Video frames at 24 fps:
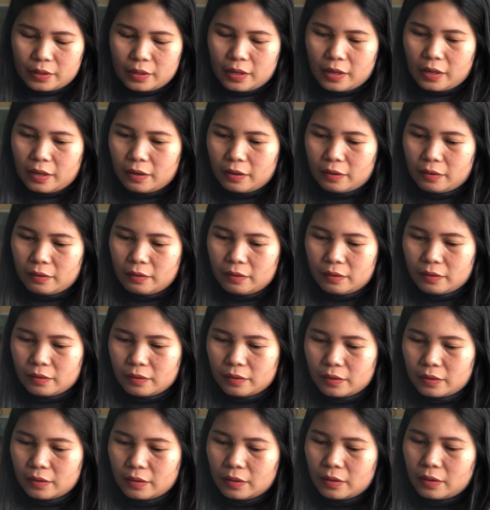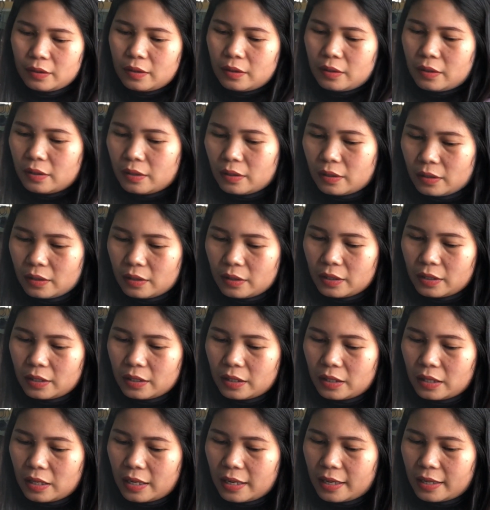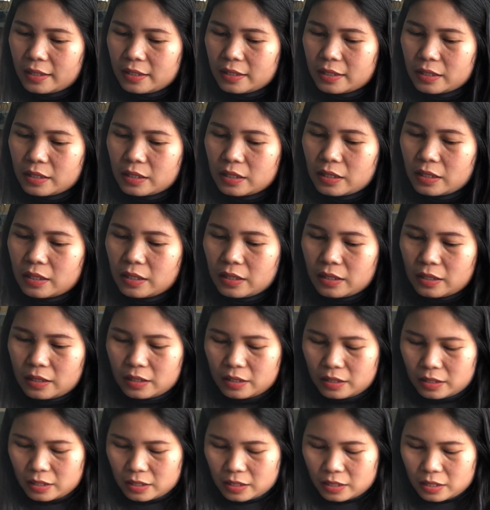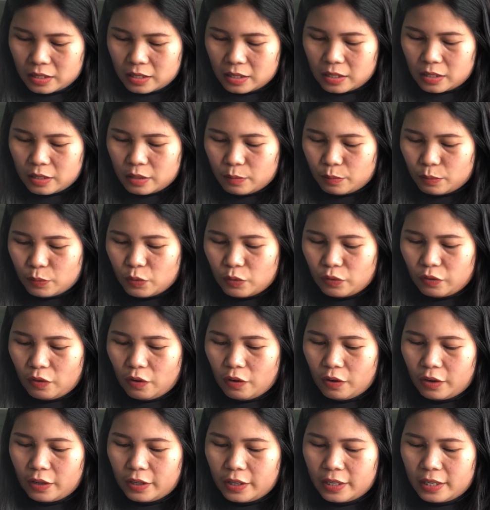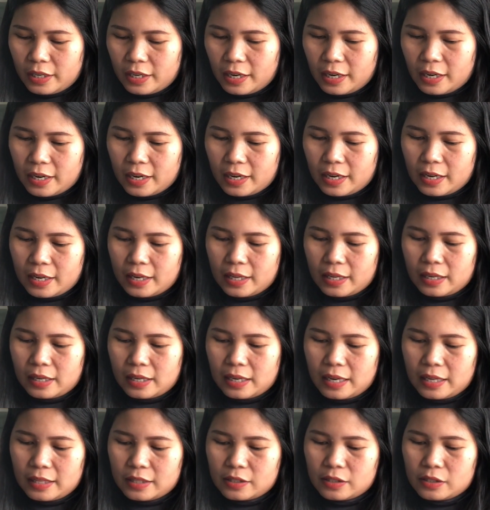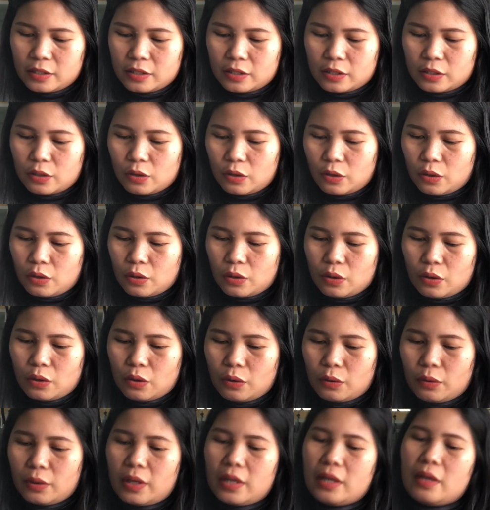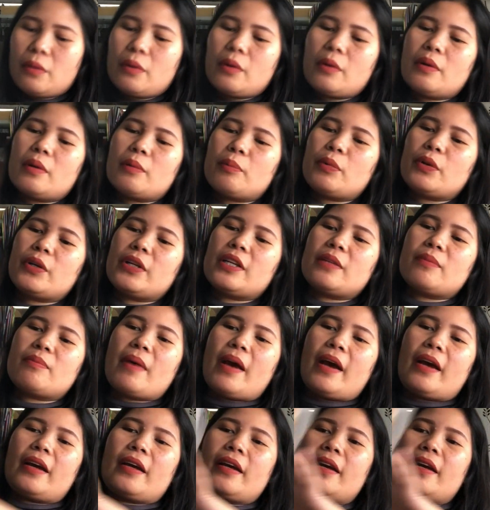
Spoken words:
now let's move on, and let's go put it back